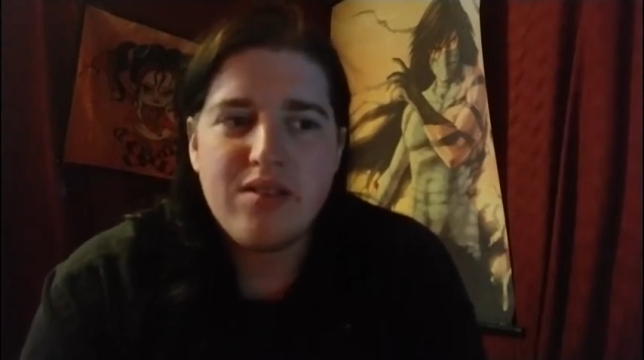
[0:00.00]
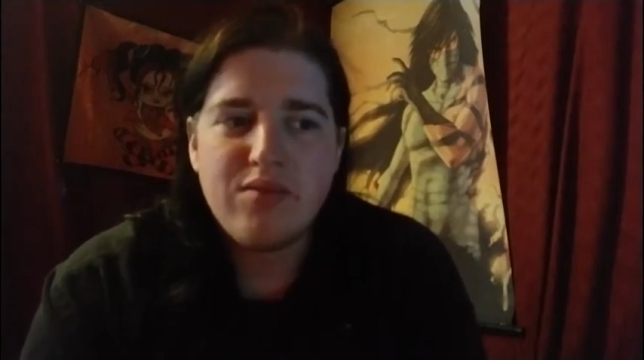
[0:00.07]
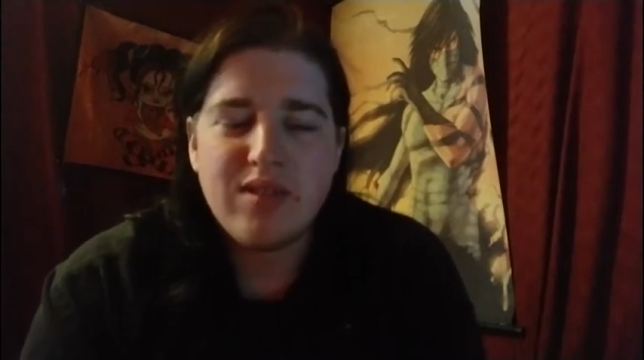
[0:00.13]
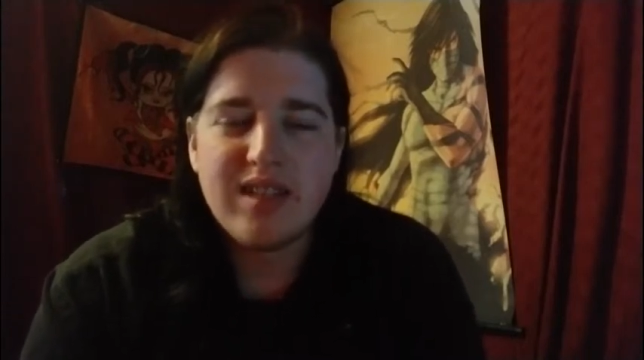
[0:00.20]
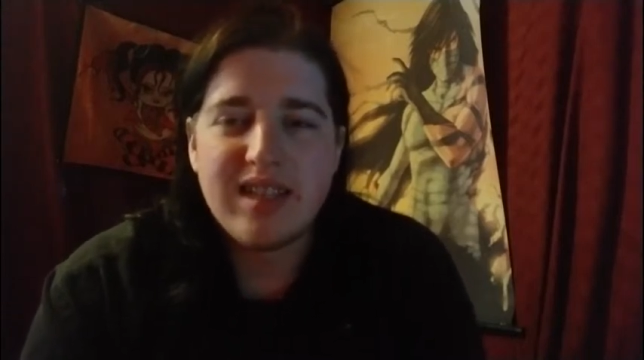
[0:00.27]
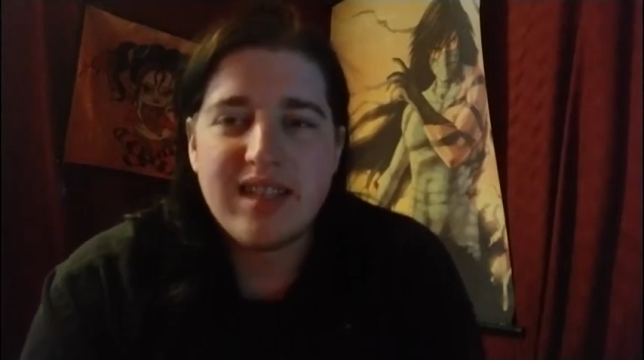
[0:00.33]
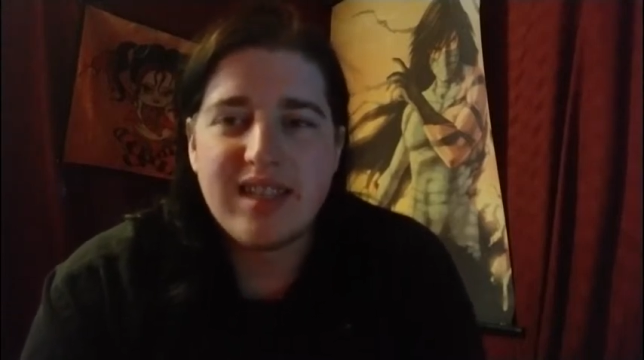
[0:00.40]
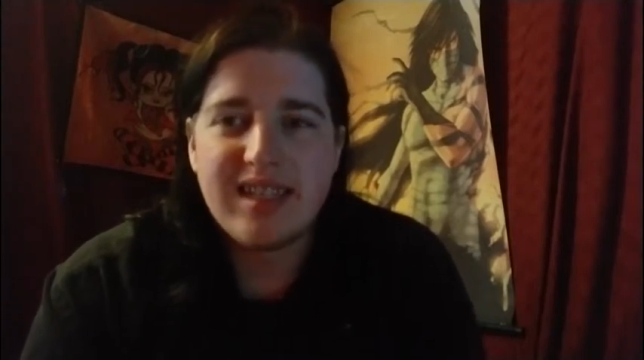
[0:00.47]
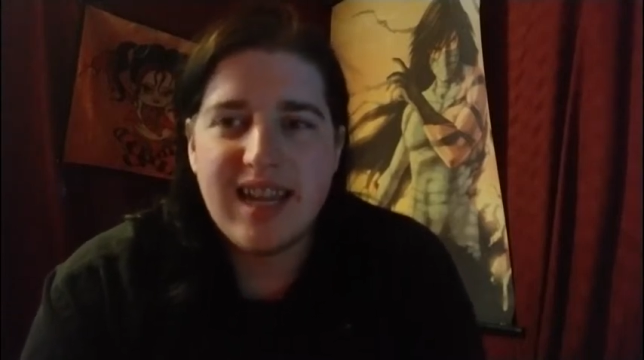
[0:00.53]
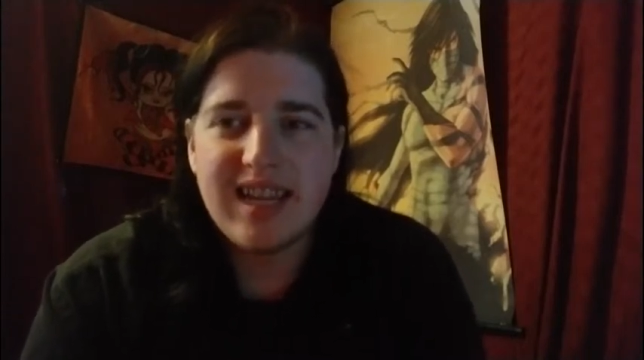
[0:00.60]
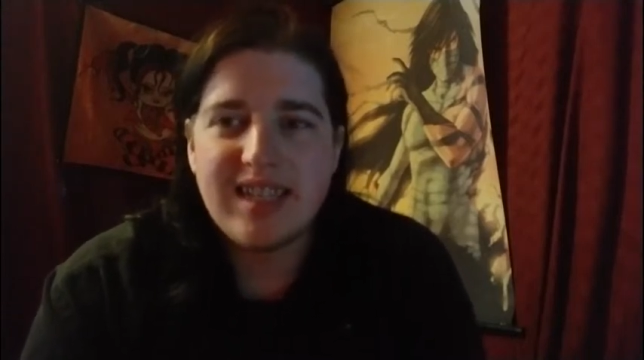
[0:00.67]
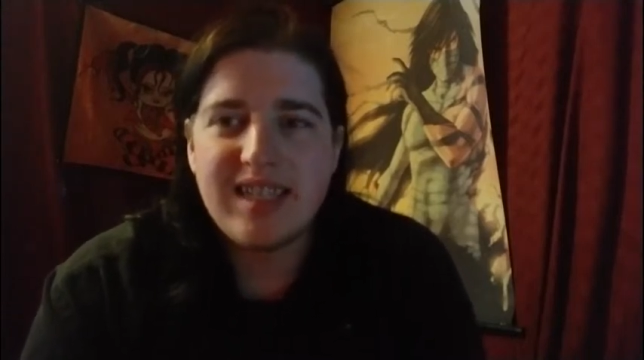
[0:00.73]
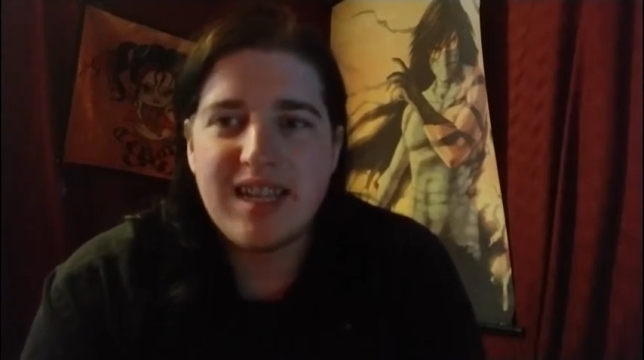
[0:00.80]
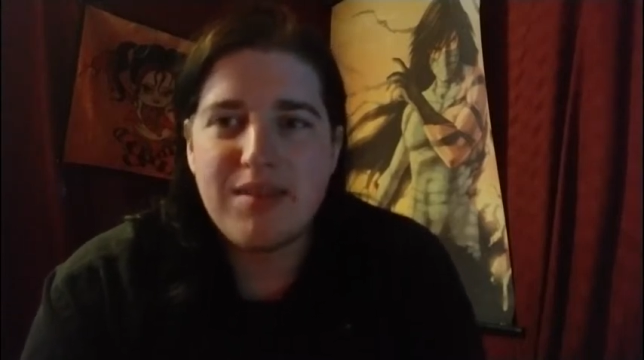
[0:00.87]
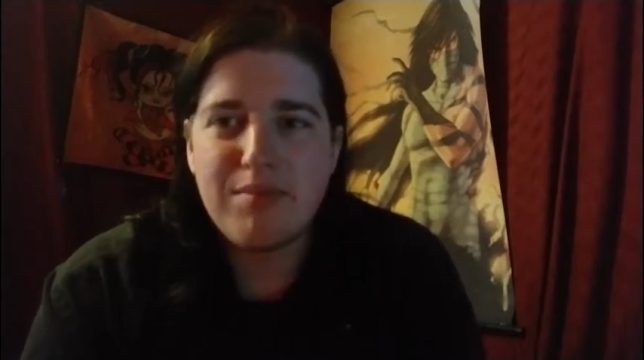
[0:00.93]
with the exact
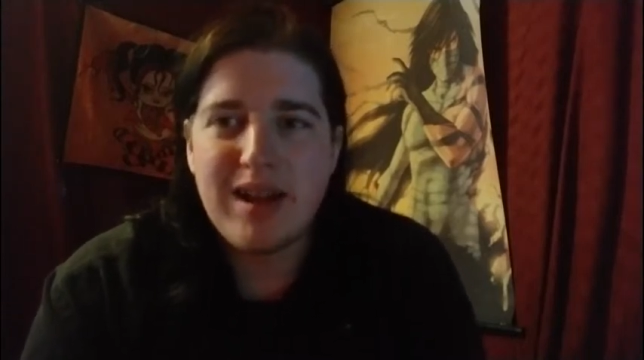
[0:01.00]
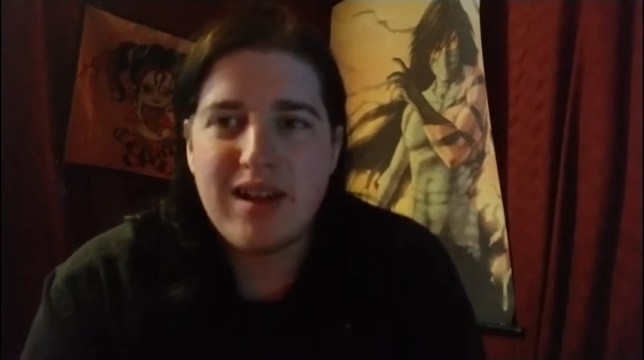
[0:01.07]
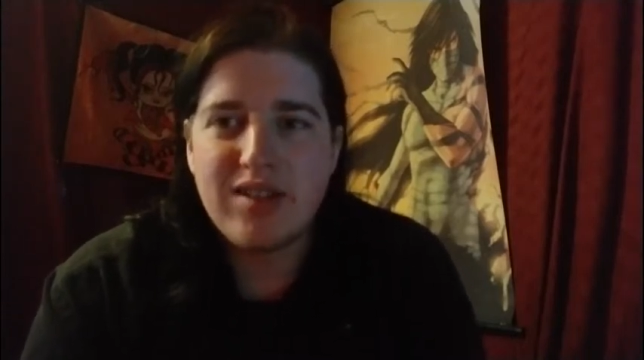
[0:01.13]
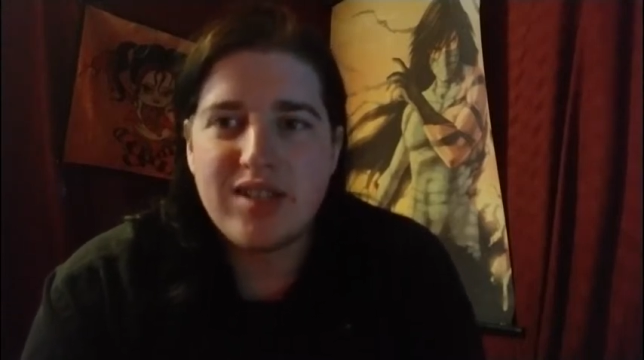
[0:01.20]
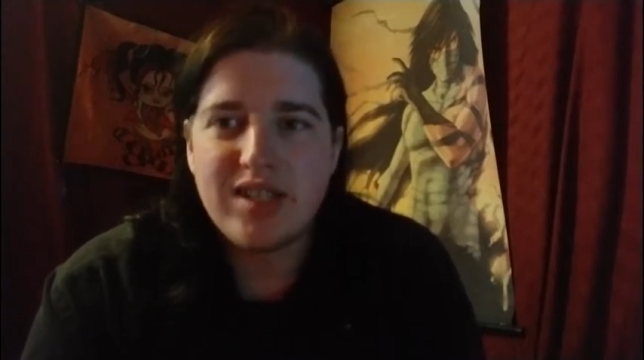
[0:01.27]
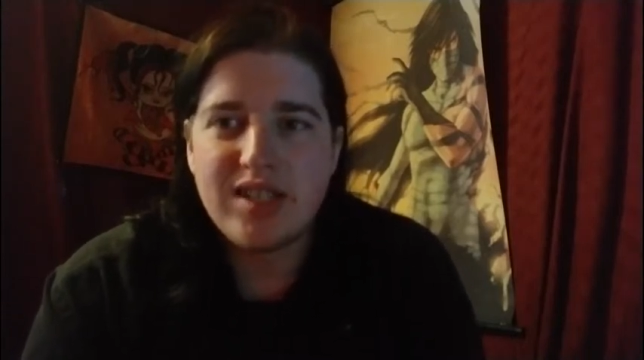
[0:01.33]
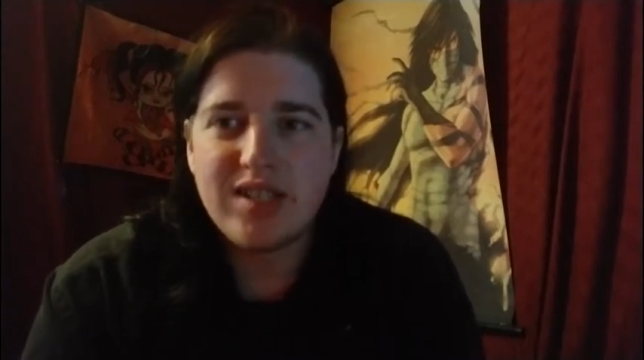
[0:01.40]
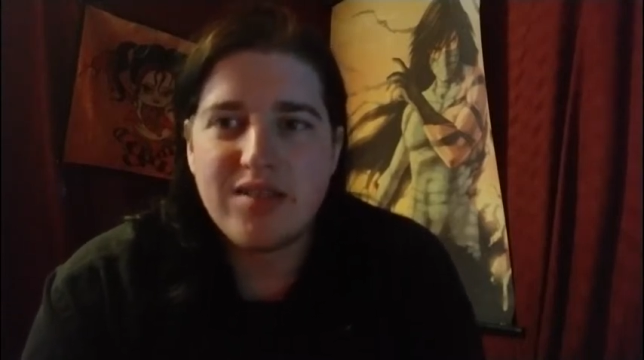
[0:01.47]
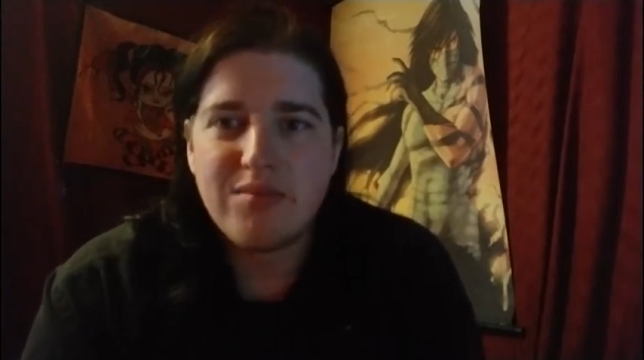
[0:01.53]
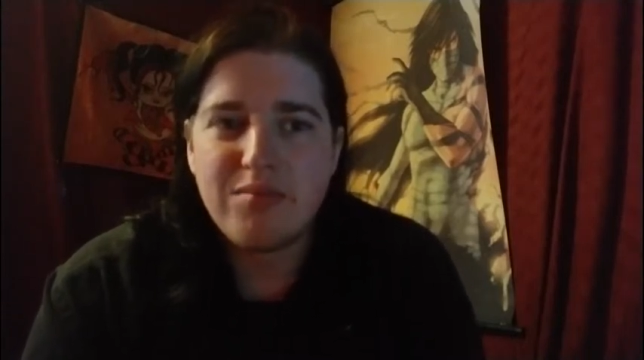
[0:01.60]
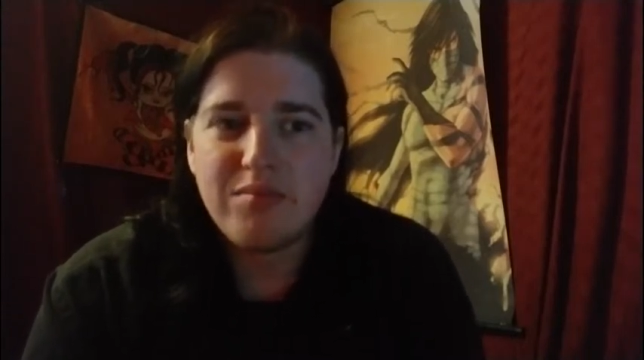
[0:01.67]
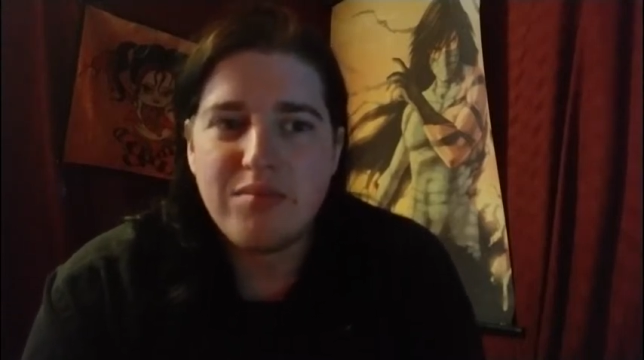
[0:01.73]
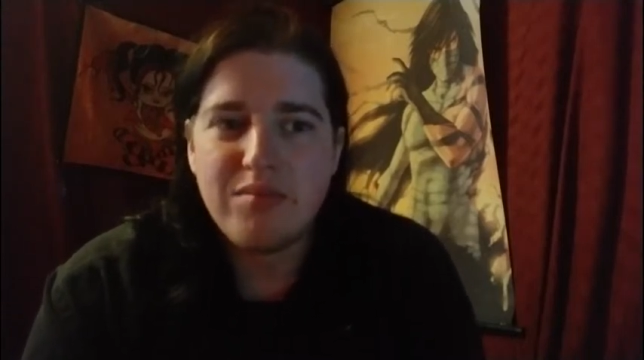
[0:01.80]
same battle system,